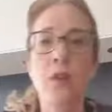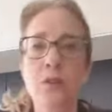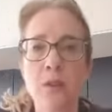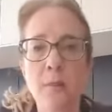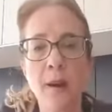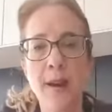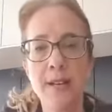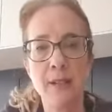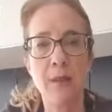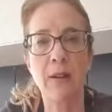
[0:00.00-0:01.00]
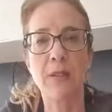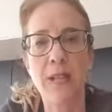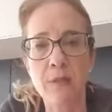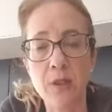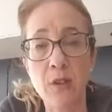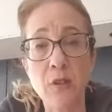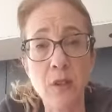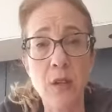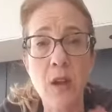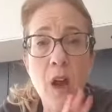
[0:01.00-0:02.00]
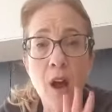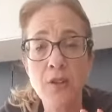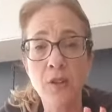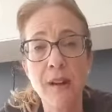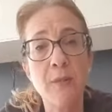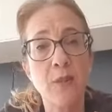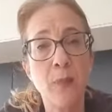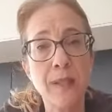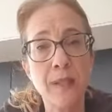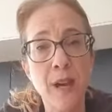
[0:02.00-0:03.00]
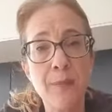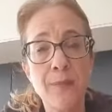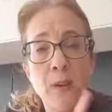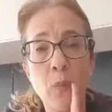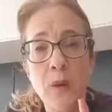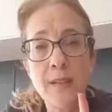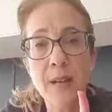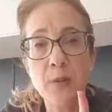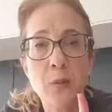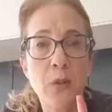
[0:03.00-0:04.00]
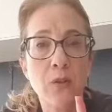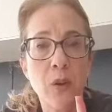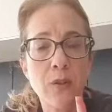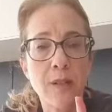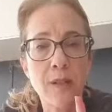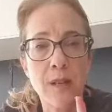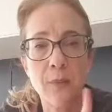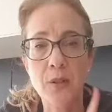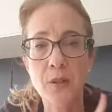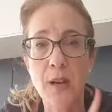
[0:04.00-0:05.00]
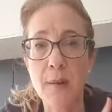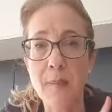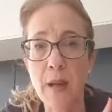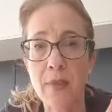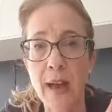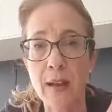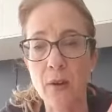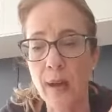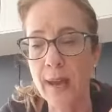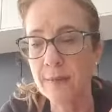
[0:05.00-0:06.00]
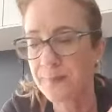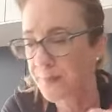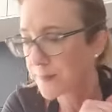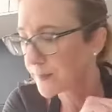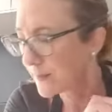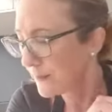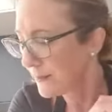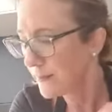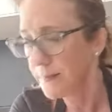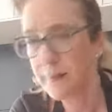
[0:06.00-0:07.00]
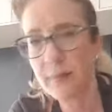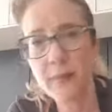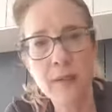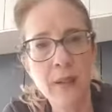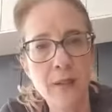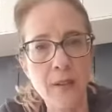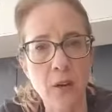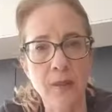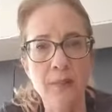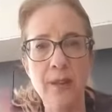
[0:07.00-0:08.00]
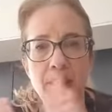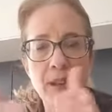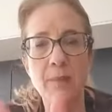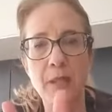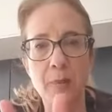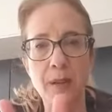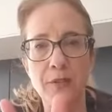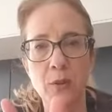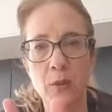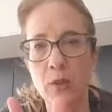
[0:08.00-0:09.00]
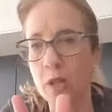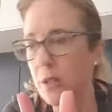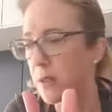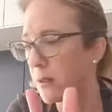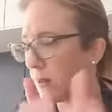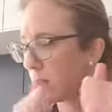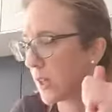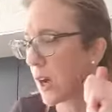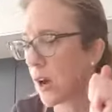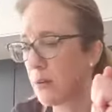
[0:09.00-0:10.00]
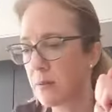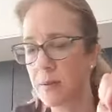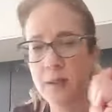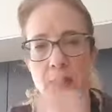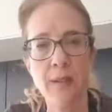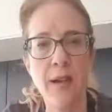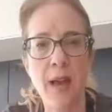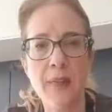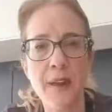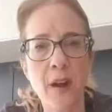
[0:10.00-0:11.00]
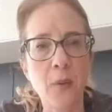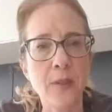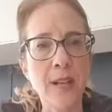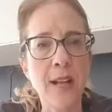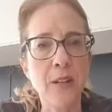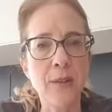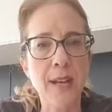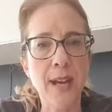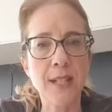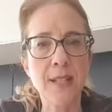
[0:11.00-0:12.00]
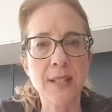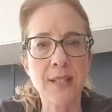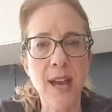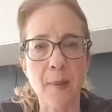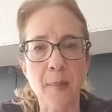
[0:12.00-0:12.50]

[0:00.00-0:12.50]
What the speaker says: So mine is melting. So just 100 grams of butter, 1 tablespoon of golden syrup. We're just going to melt that, okay? So give me a thumbs up if you're all good to go, and then I will tell you the next step.